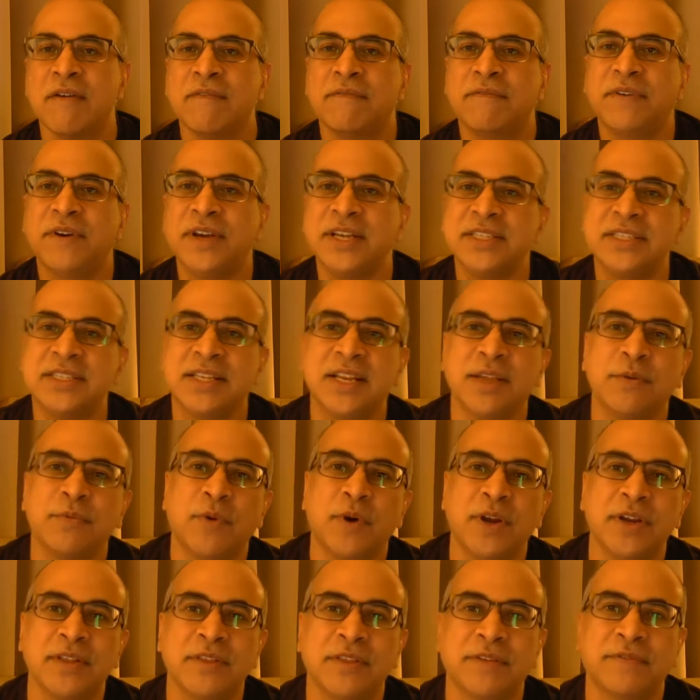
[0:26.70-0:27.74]
Firstly,
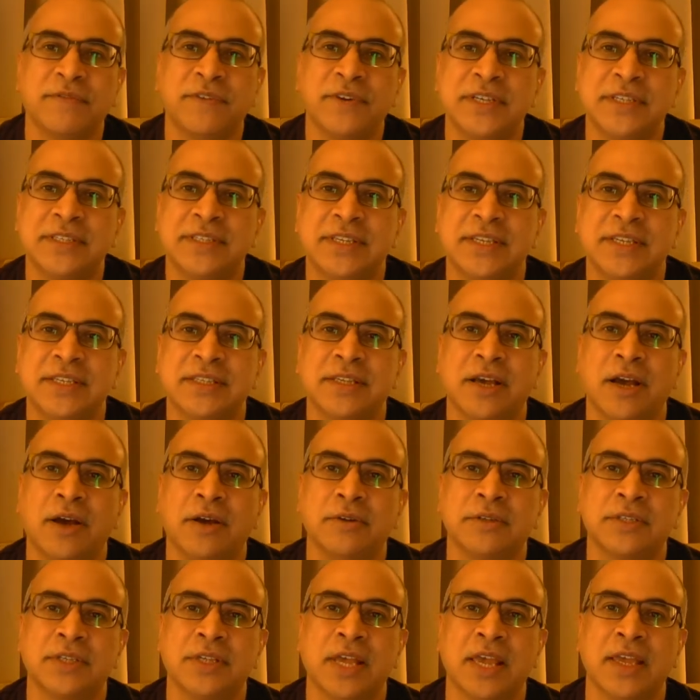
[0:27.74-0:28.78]
one of the first things that I
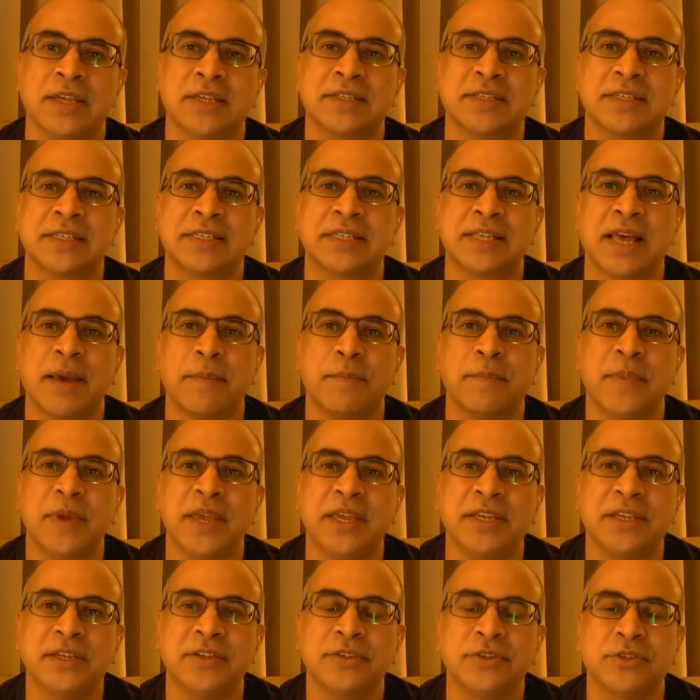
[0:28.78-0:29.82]
would say is, is that
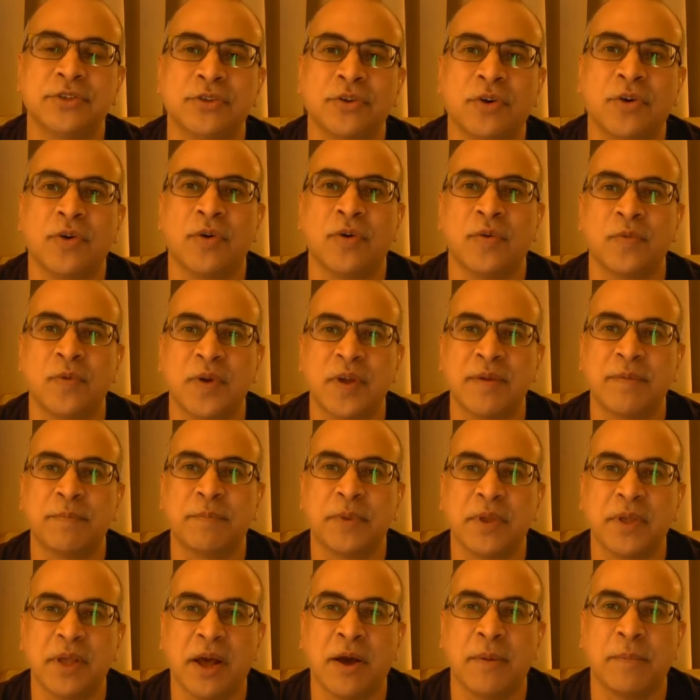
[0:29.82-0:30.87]
making sure
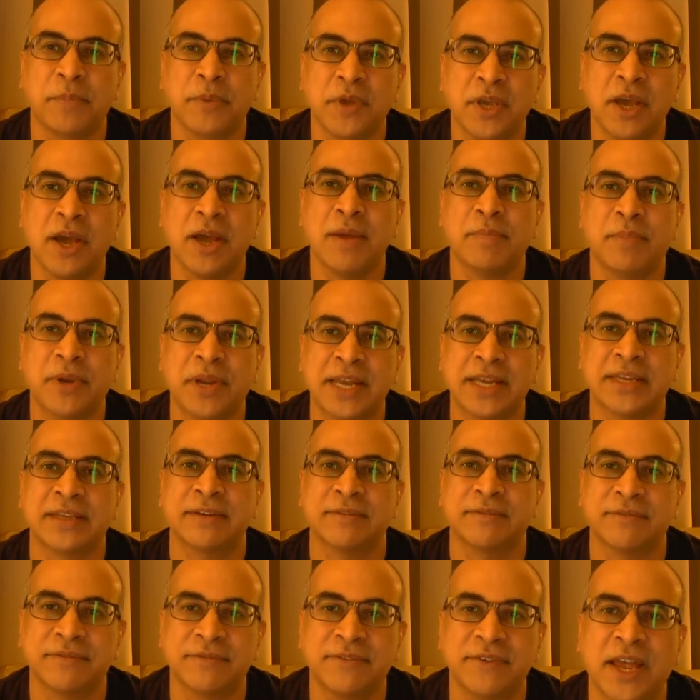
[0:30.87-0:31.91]
our PI planning
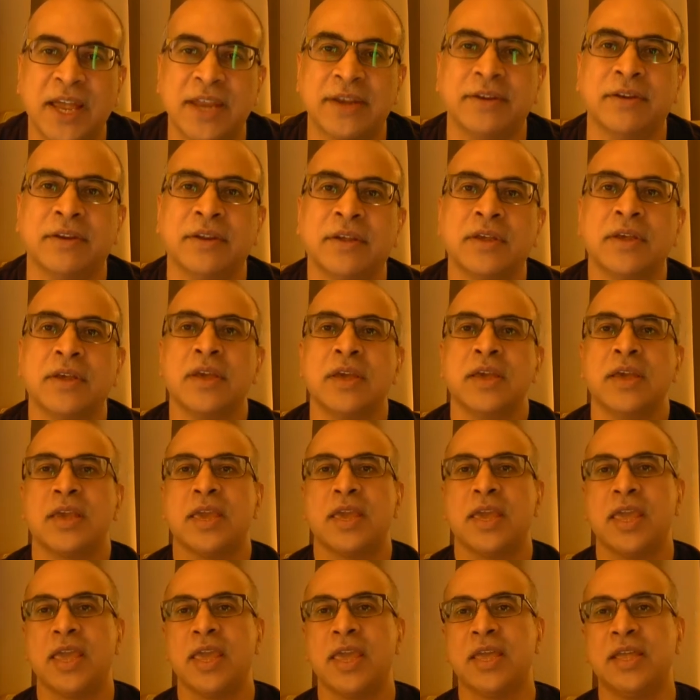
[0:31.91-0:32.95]
event
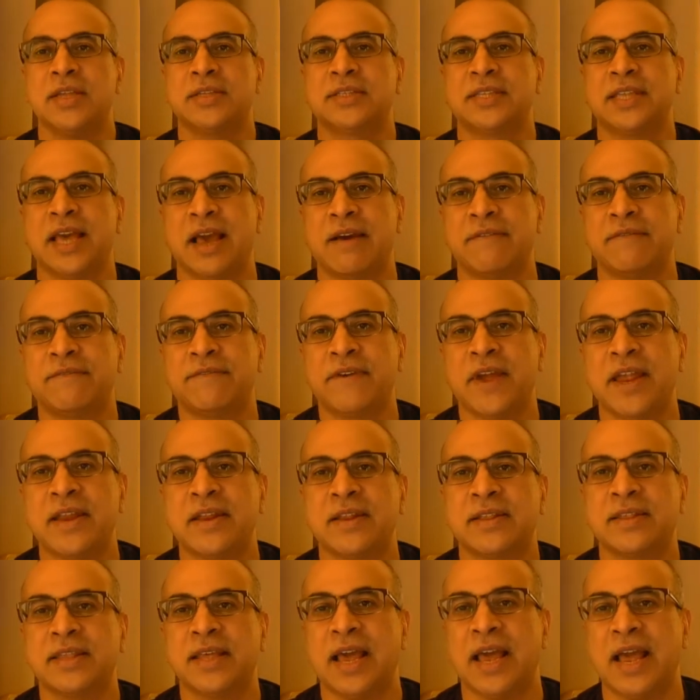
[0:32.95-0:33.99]
is that event
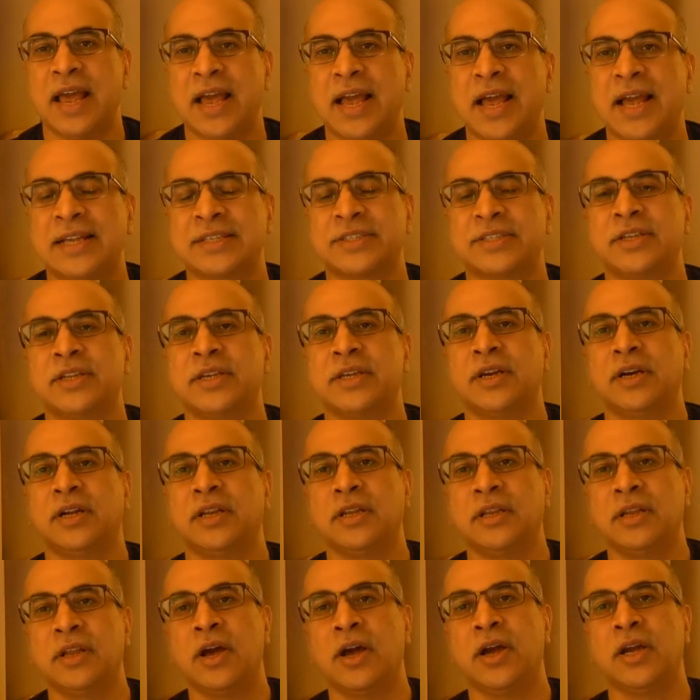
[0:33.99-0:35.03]
that actually
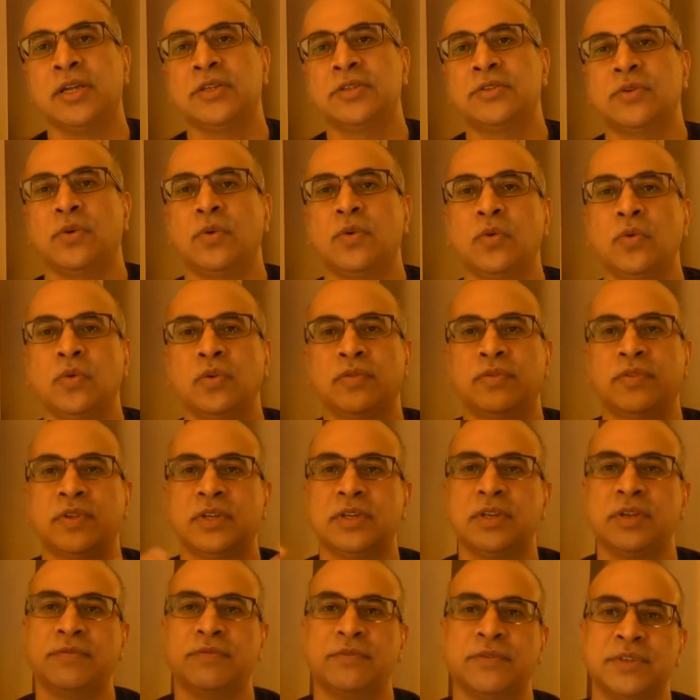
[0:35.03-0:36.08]
aligns all of the
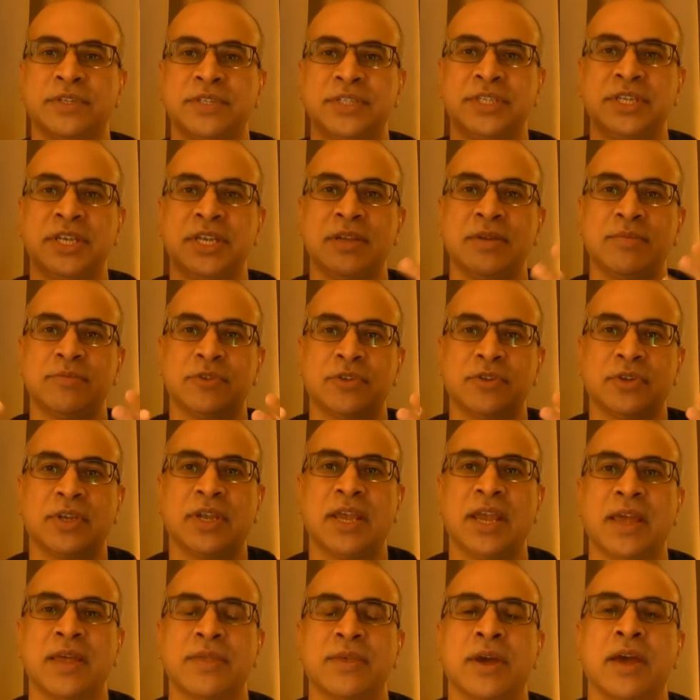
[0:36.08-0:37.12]
different teams
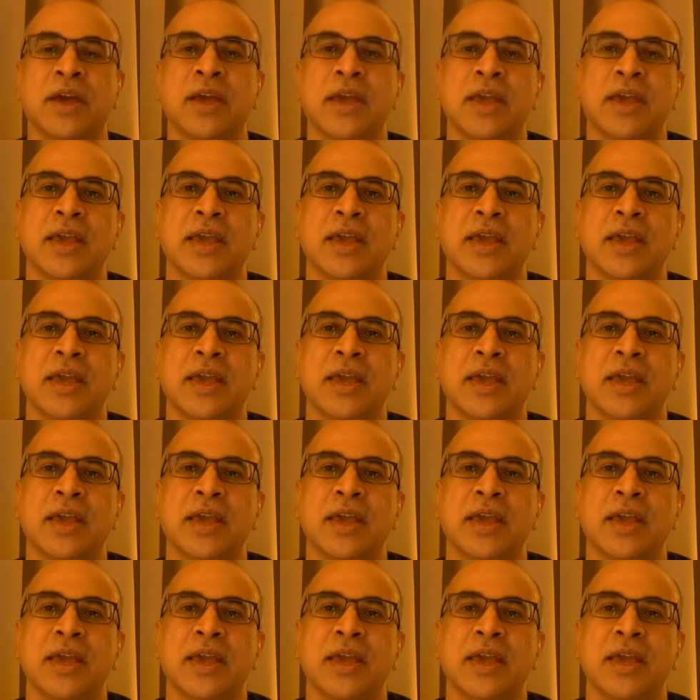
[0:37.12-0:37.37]
together.